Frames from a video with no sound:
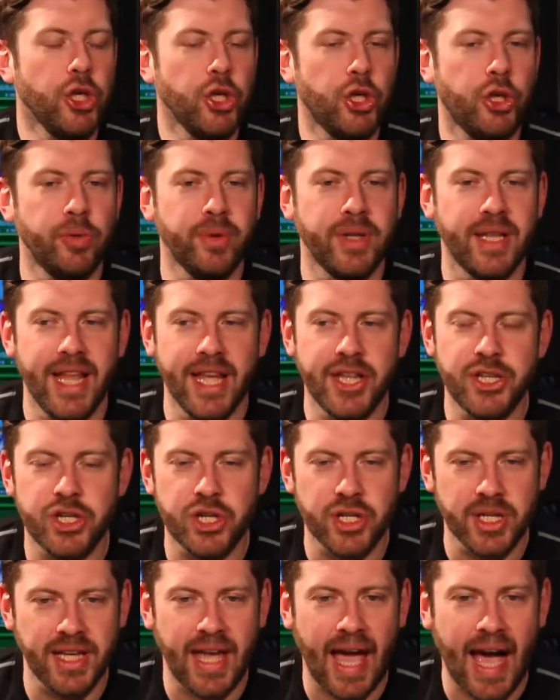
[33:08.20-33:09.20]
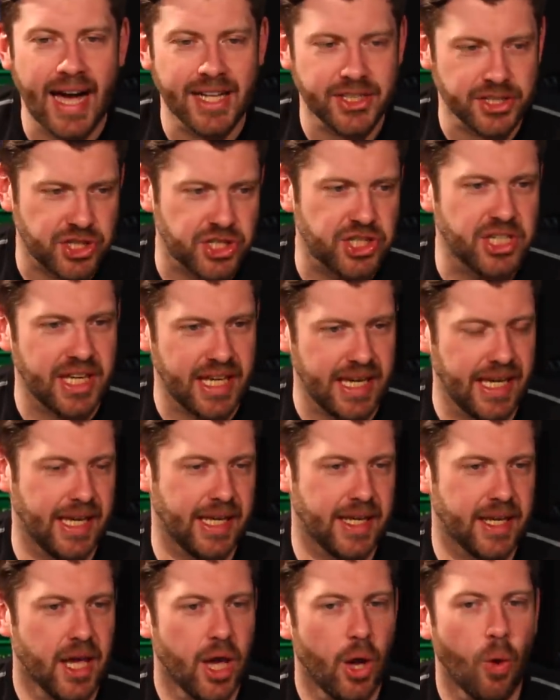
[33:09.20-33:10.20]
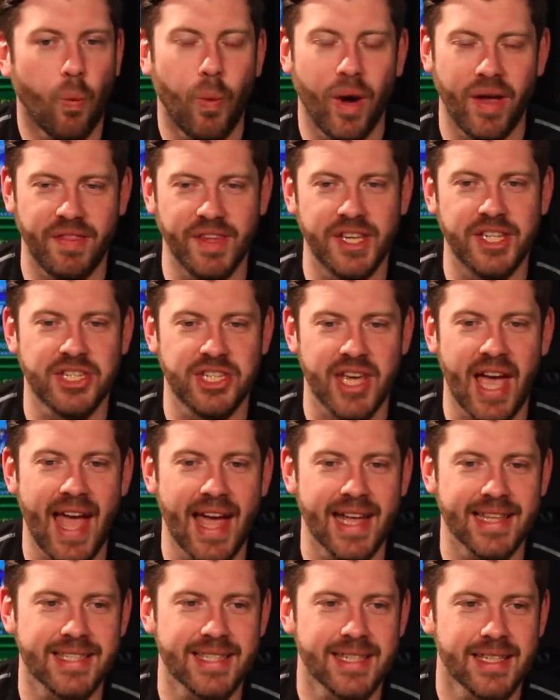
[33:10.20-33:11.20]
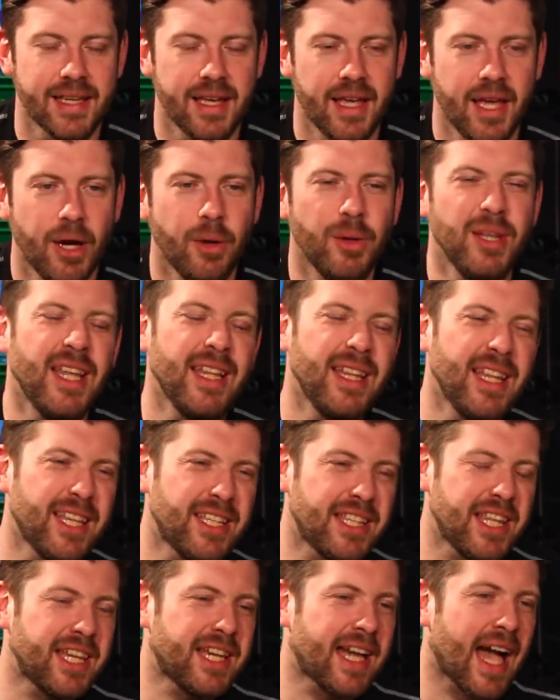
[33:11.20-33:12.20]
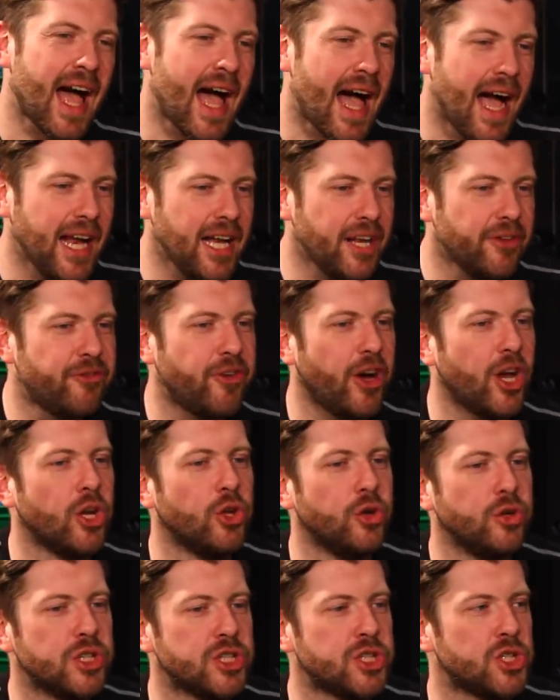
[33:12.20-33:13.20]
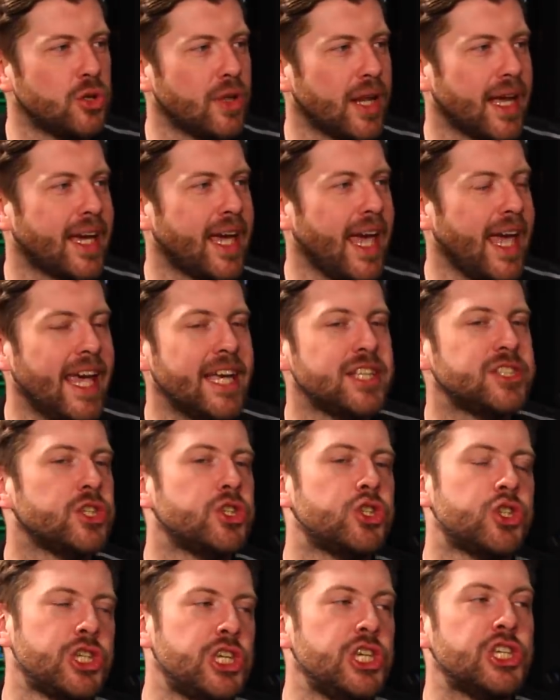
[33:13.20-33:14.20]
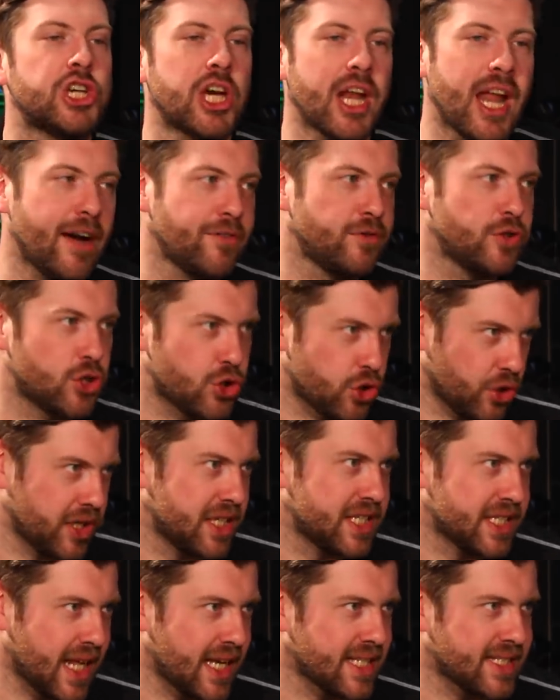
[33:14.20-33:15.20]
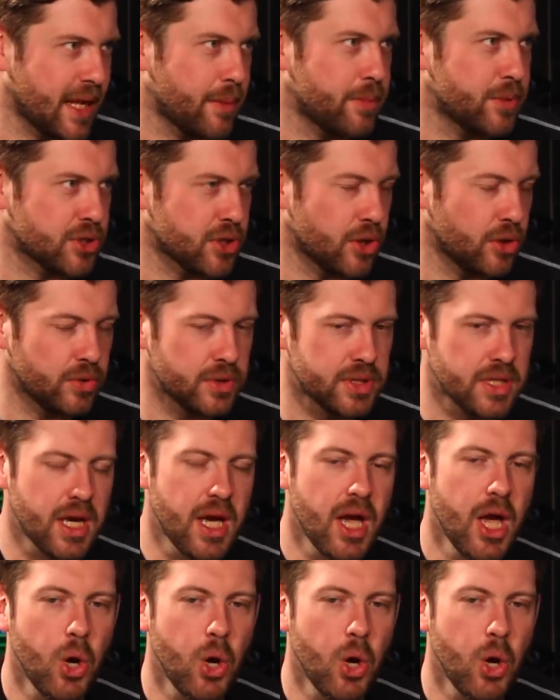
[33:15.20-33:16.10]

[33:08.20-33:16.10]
you literally had a scene where they said they, they kind of alluded to like here's the she's gonna have the choice last episode